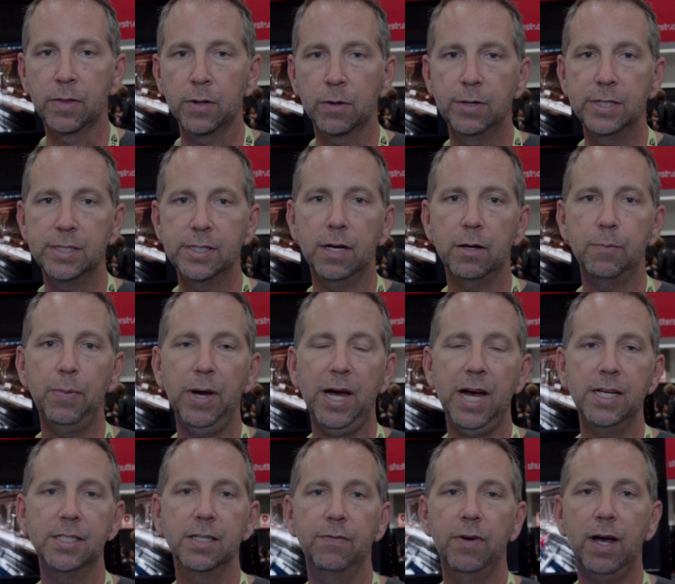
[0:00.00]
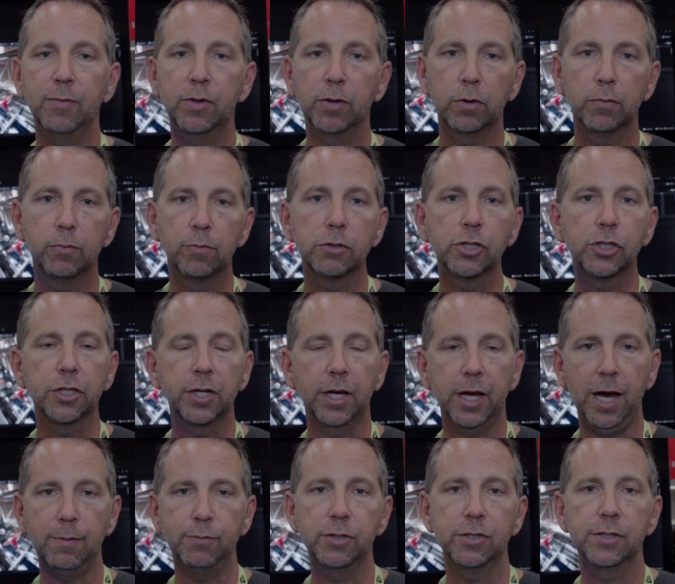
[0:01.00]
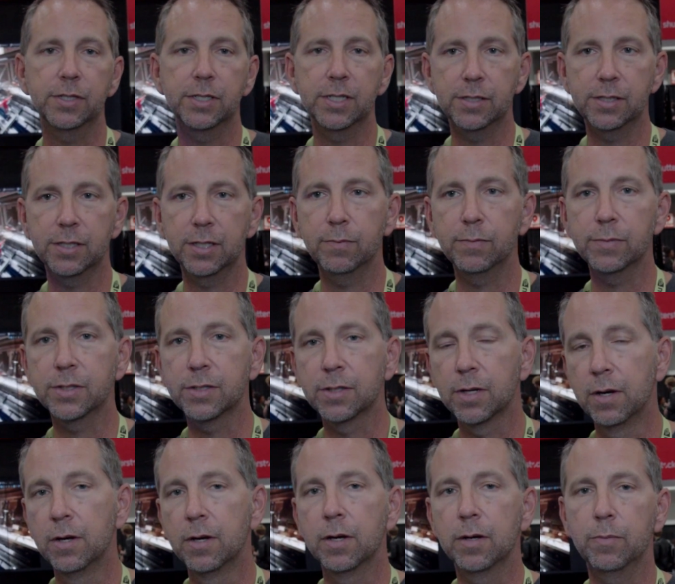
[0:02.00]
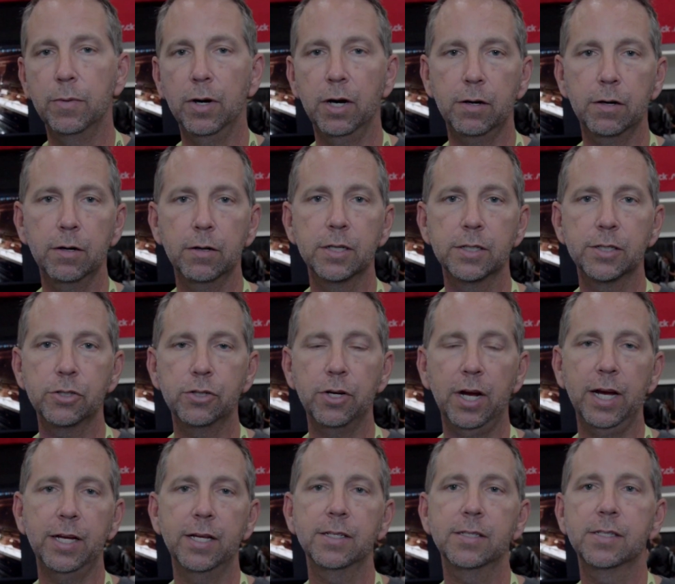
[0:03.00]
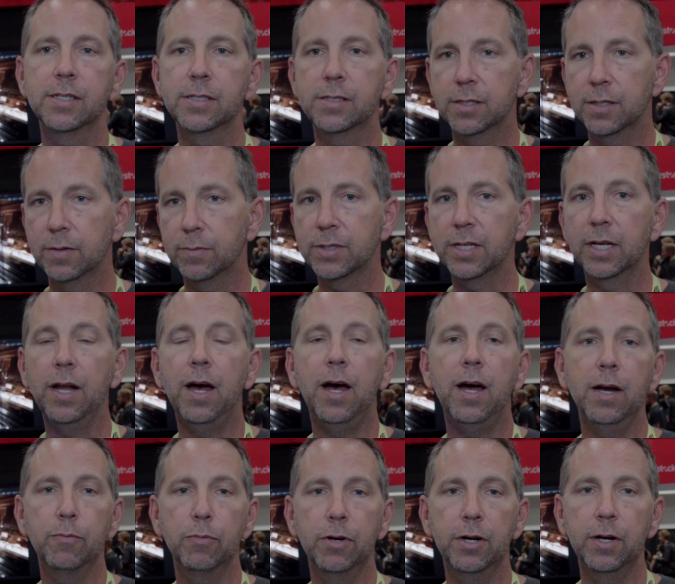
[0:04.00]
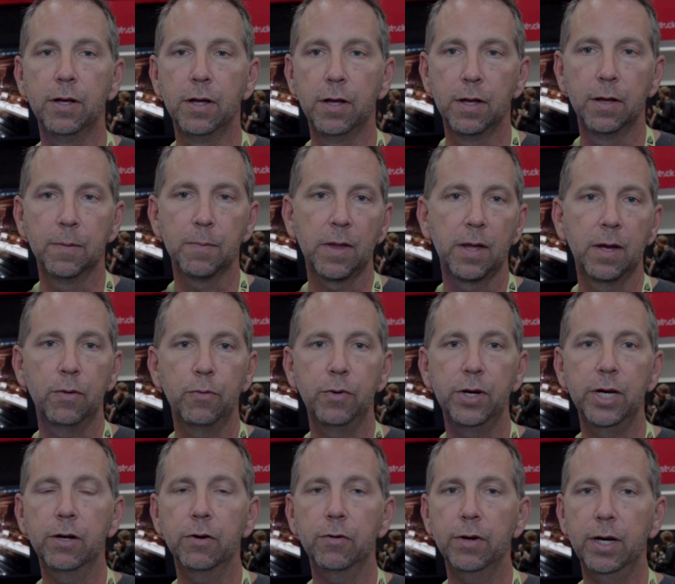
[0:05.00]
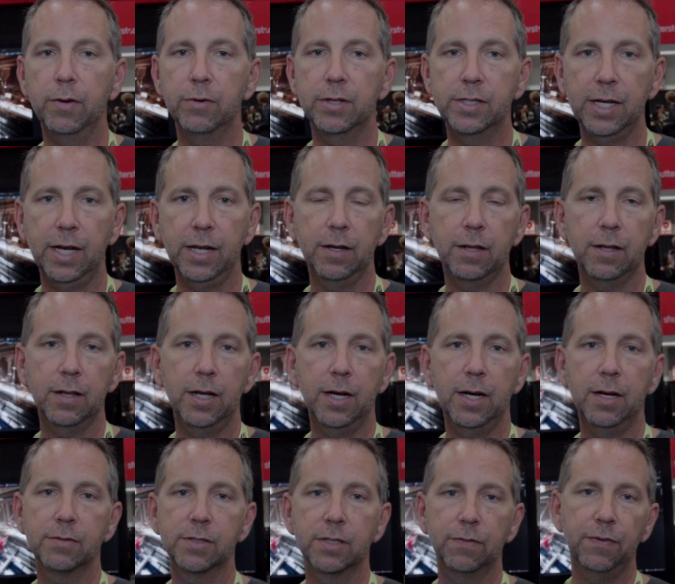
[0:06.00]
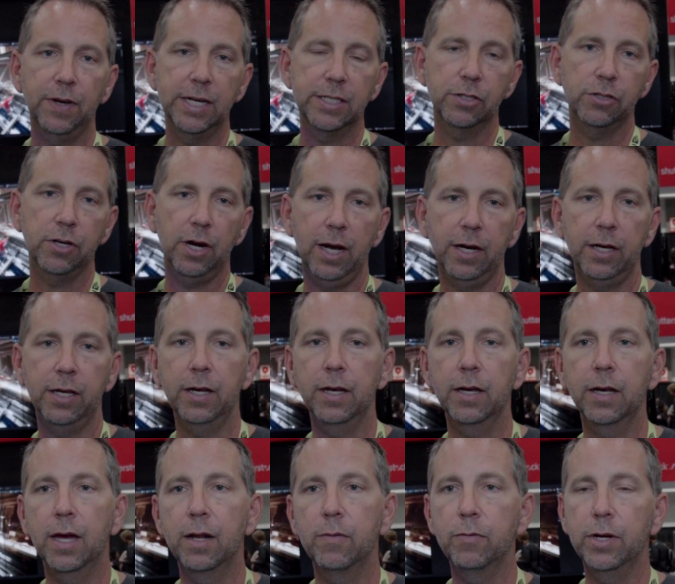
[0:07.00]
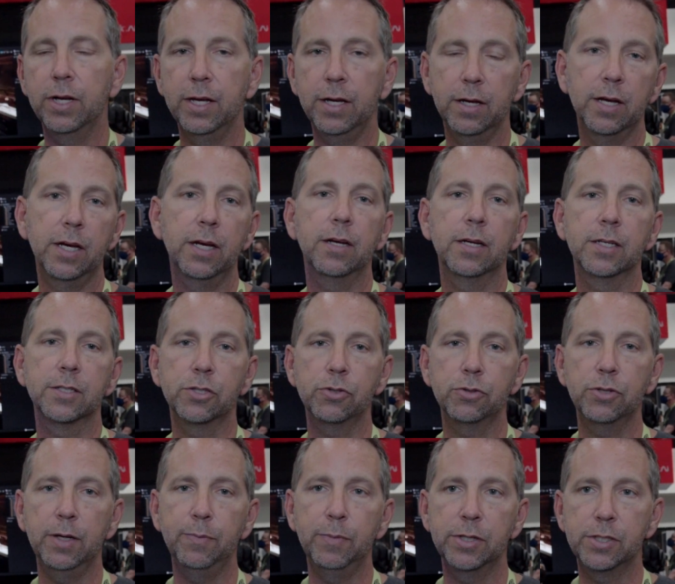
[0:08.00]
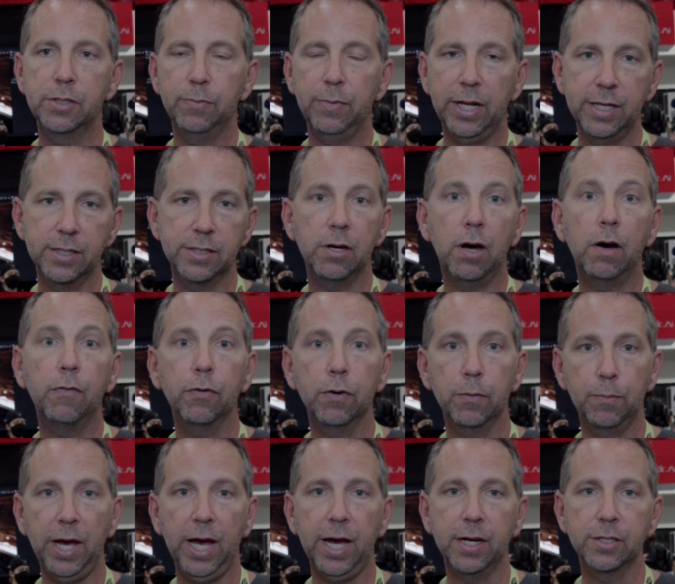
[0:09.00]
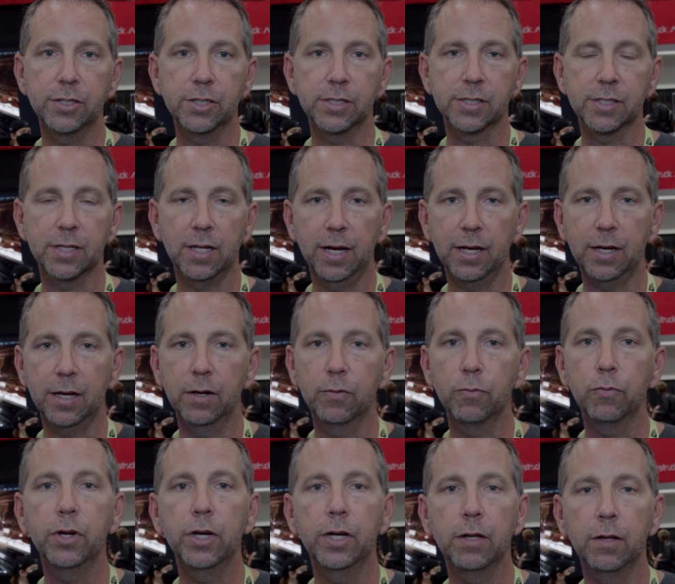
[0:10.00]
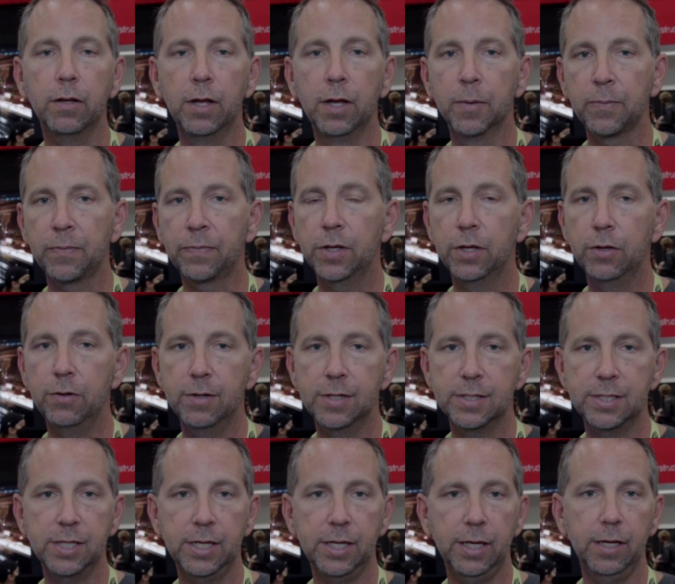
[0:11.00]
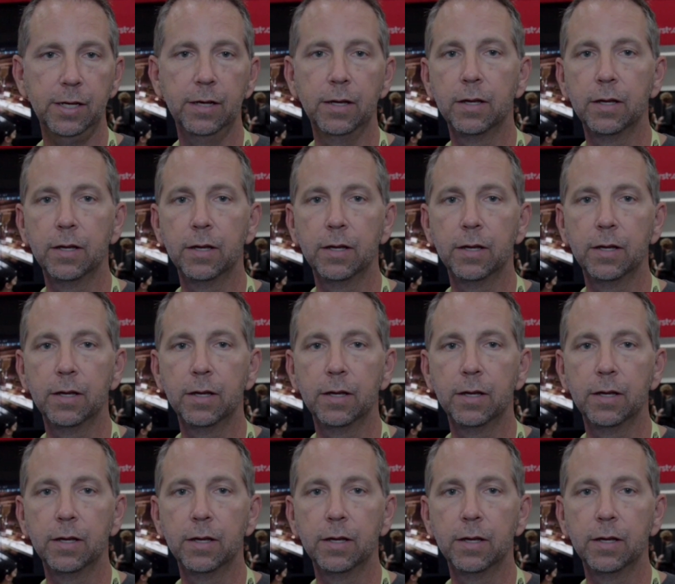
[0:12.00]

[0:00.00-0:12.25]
We sell passive optical motion capture systems, markerless tracking systems, and hybrid. We integrate with data gloves and face tracking, and we uh, stream it to many software packages like Unreal, Unity,